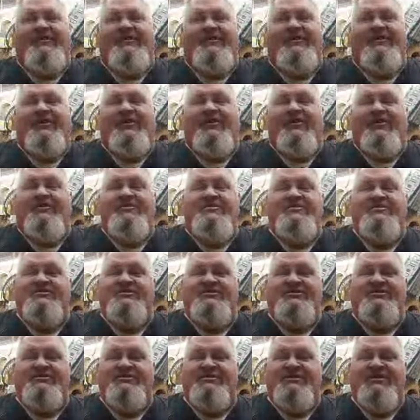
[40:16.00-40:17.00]
where I'm
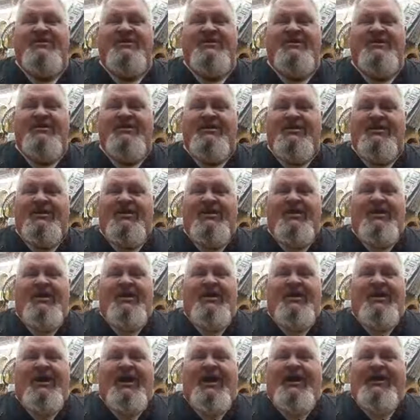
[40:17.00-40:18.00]
at there is just
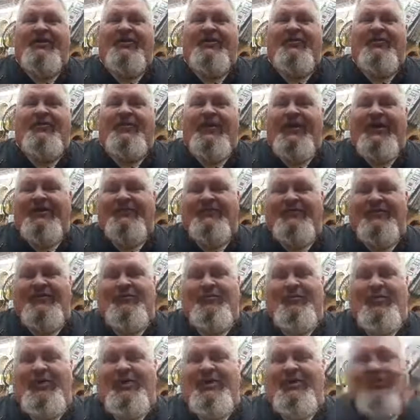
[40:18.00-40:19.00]
I
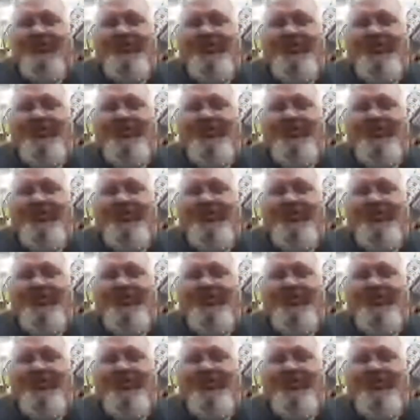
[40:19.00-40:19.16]
don't have any